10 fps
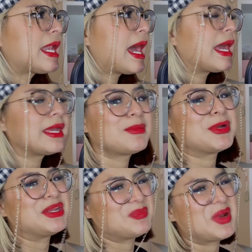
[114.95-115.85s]
I am
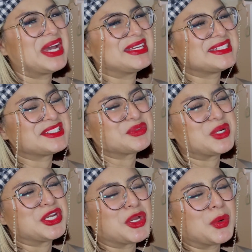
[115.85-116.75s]
unbiased
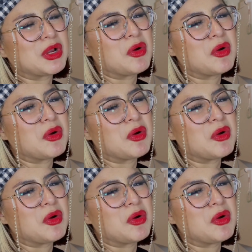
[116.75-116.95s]
when going